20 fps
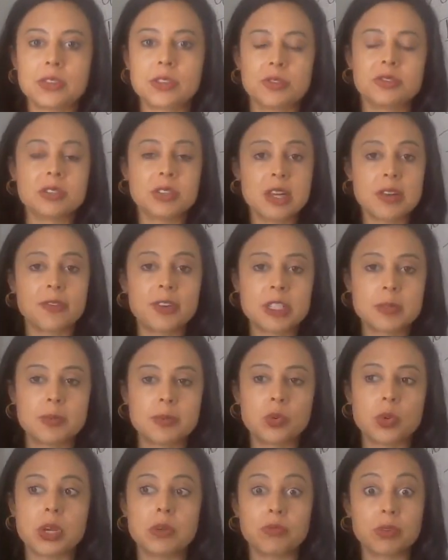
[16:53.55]
So there's a difference
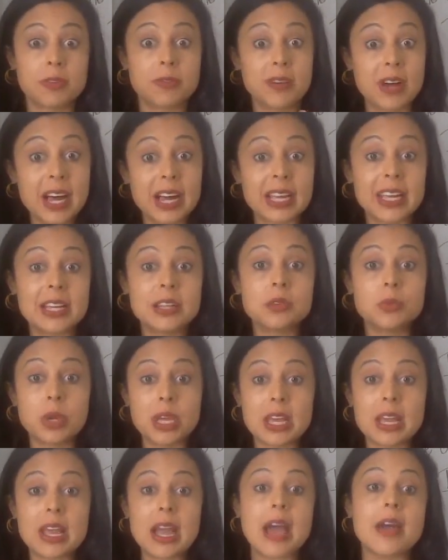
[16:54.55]
between refined
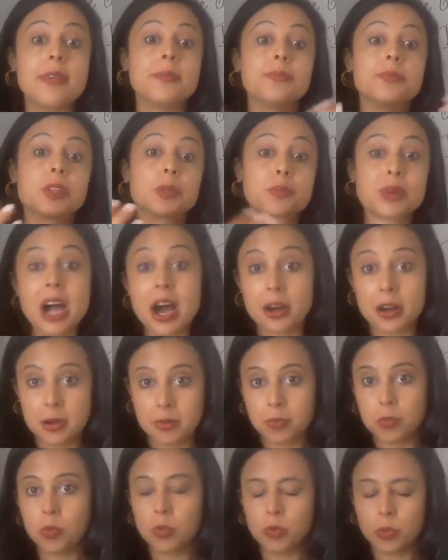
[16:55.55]
wheat and sprouted
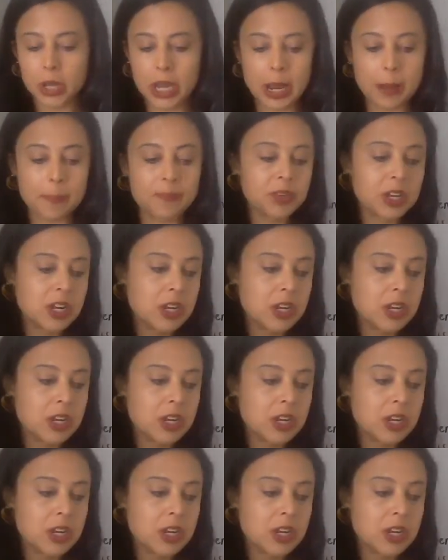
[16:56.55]
wheat.